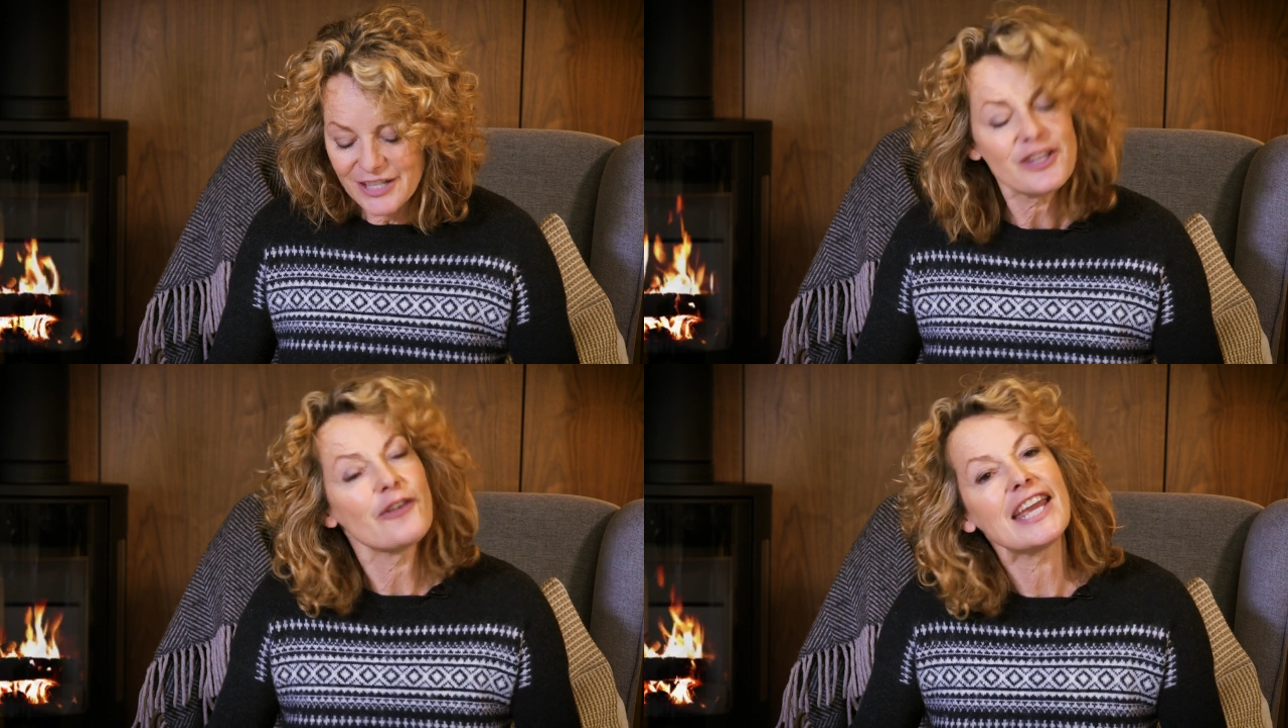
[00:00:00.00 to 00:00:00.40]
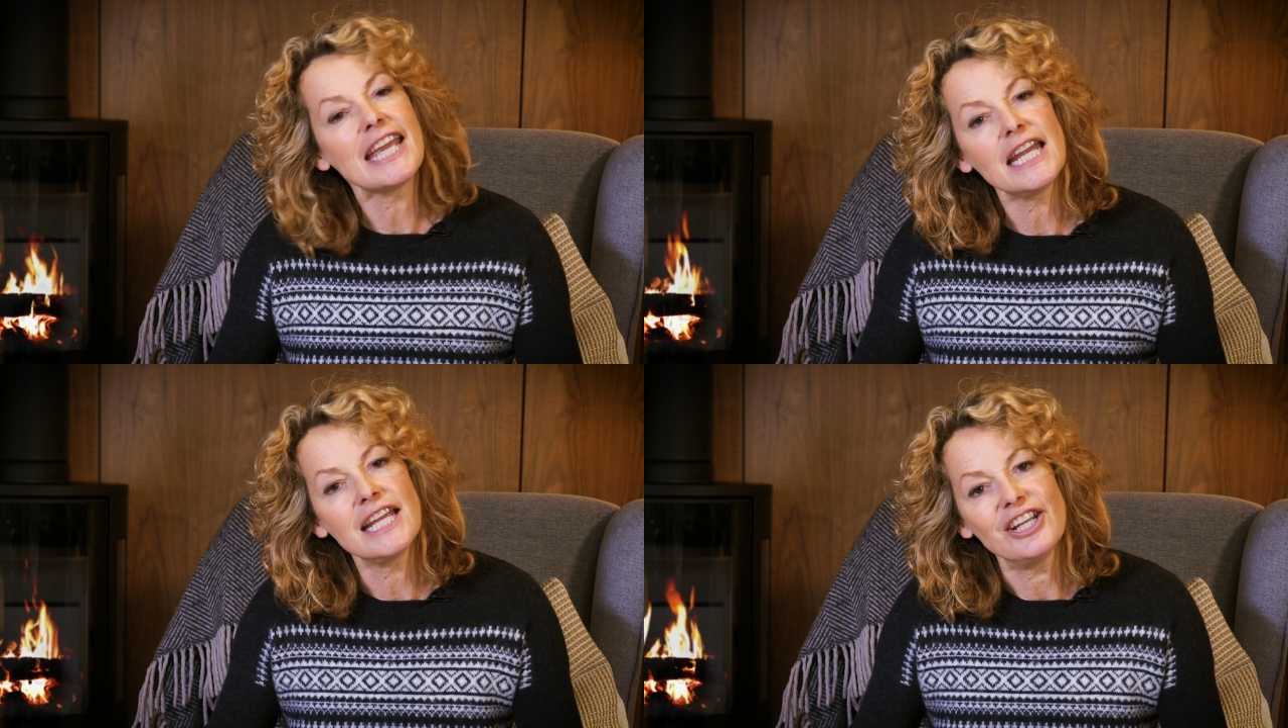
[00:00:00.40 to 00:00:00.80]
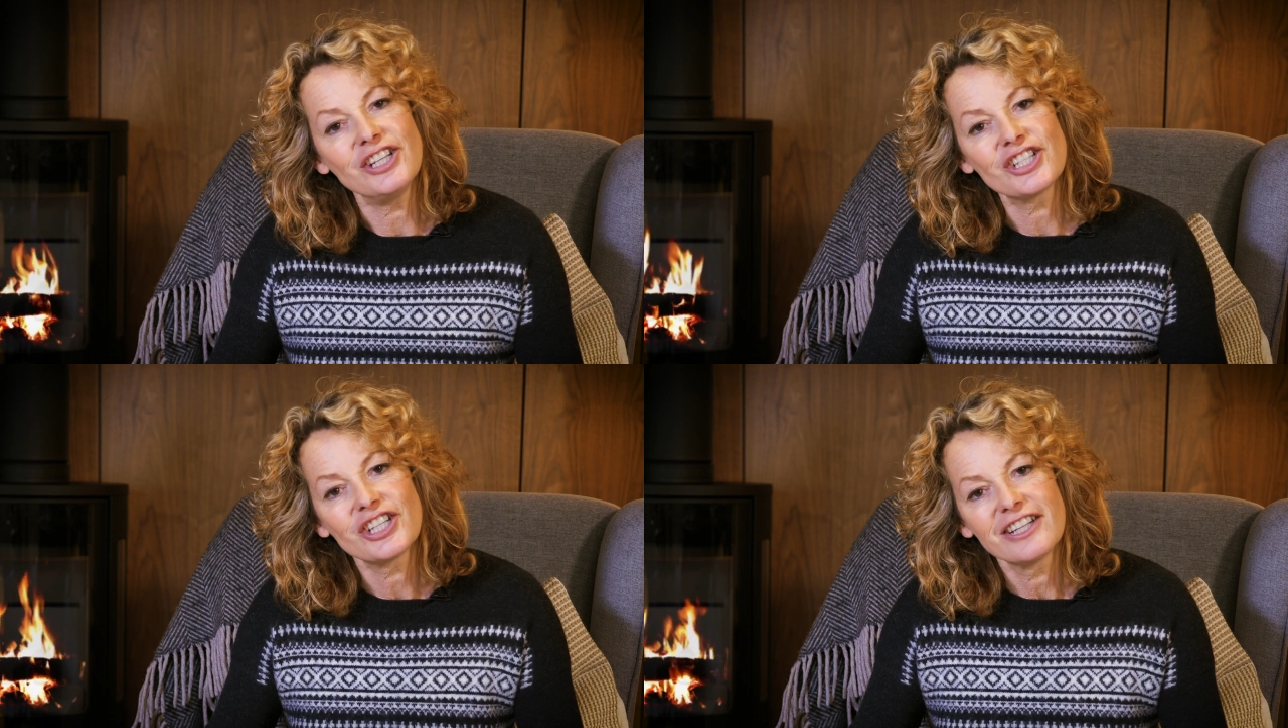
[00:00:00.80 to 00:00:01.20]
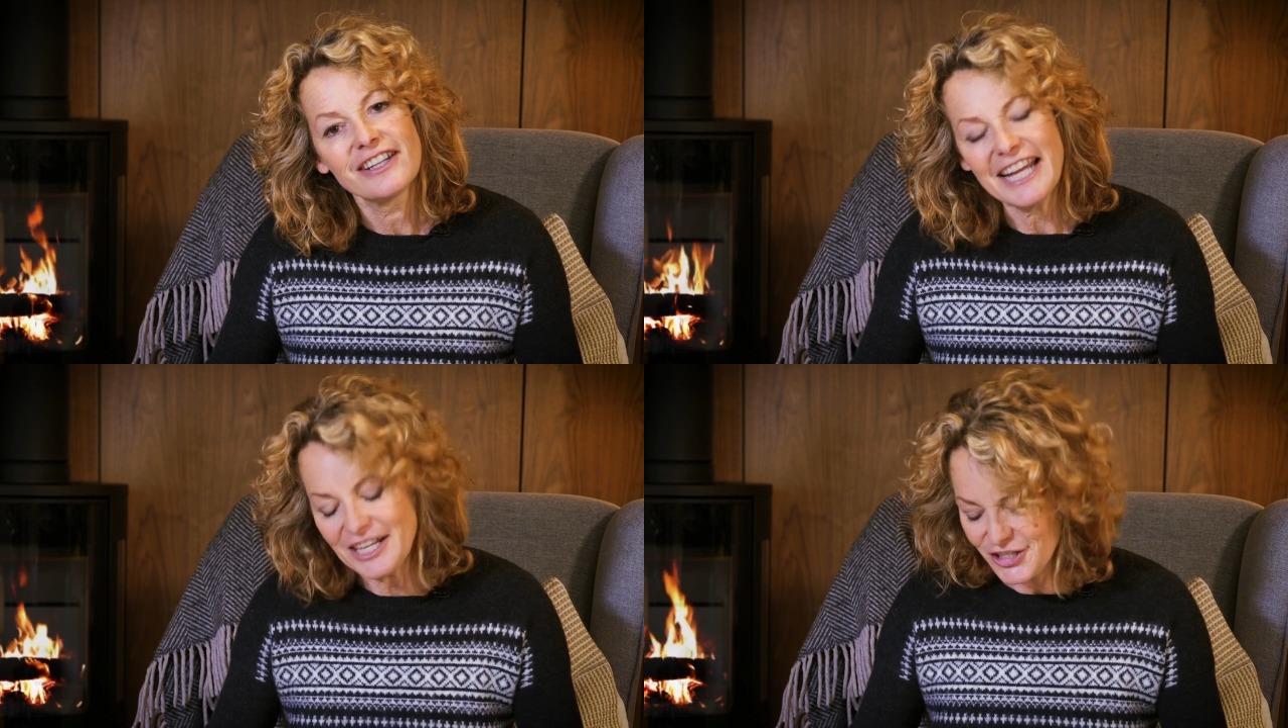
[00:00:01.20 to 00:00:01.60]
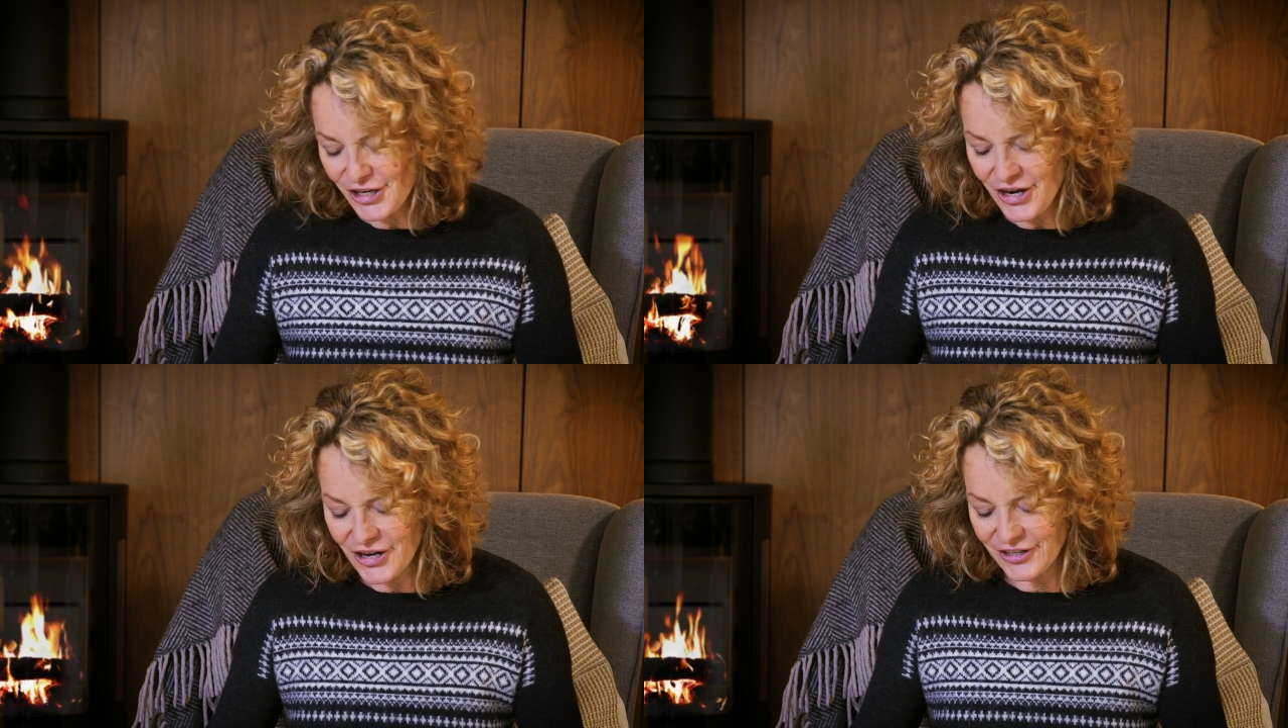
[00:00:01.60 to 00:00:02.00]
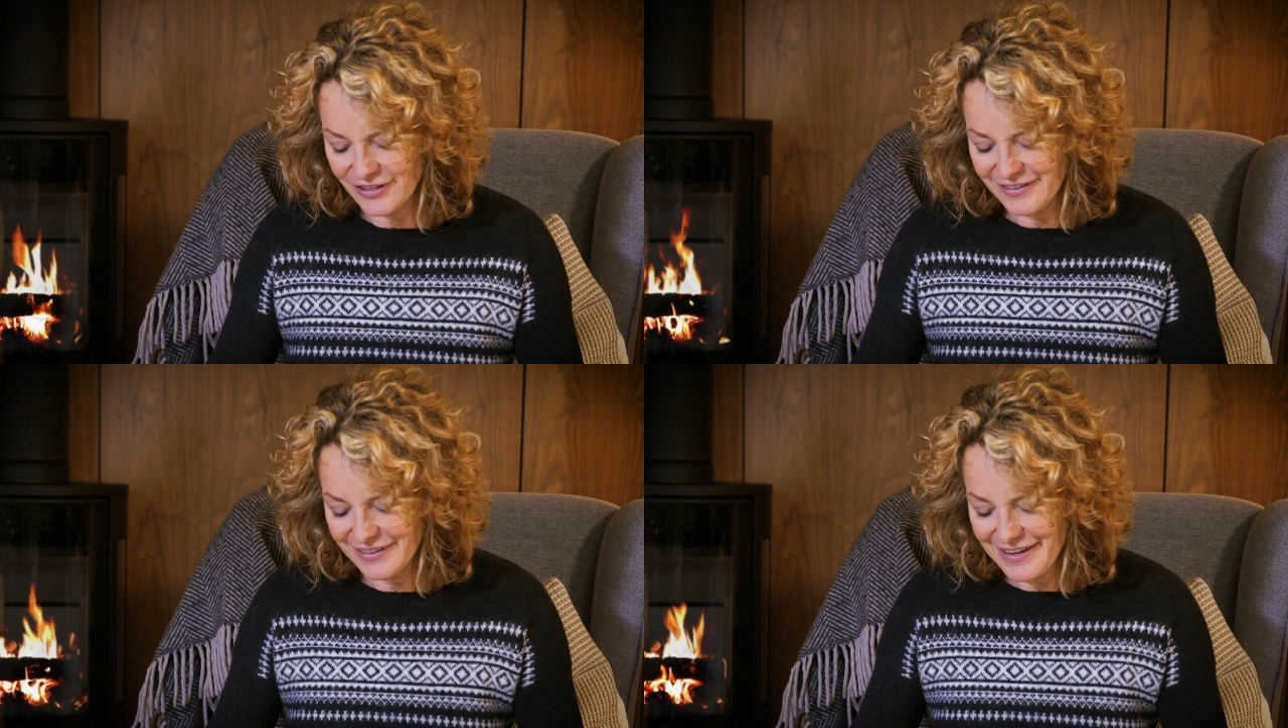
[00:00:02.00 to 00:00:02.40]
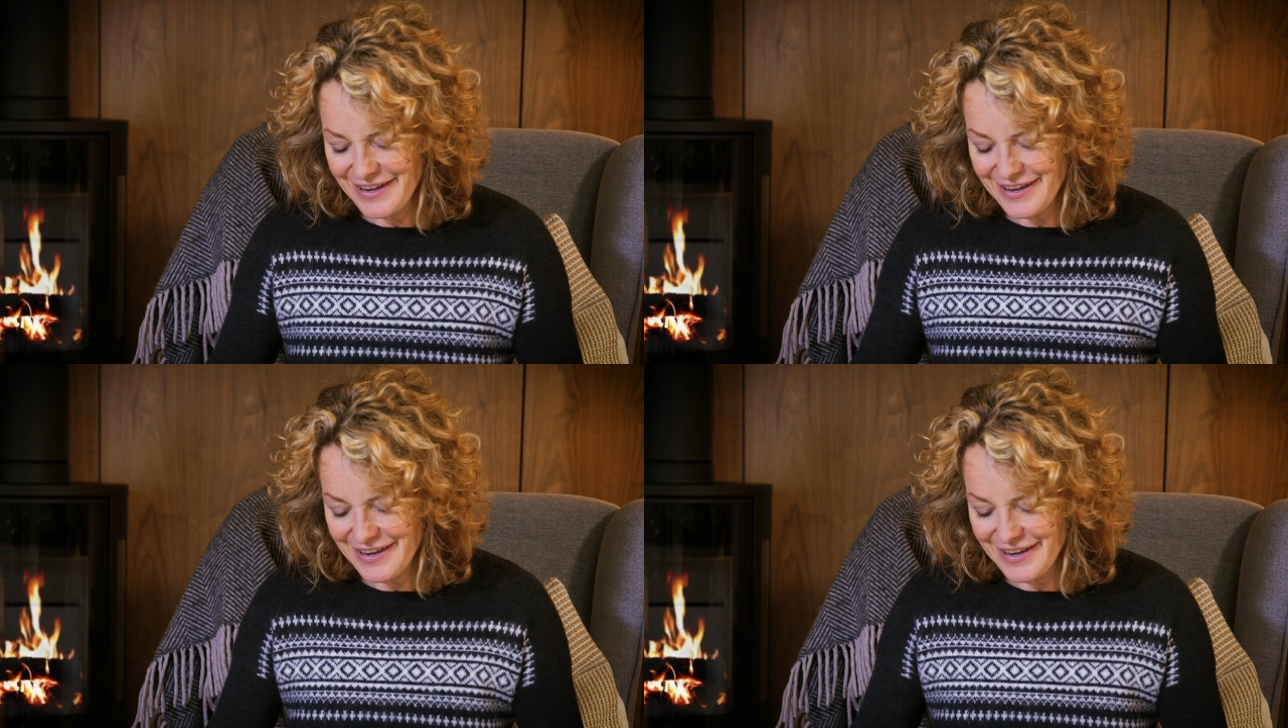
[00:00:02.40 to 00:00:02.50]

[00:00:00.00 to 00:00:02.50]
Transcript: so they each, in turn,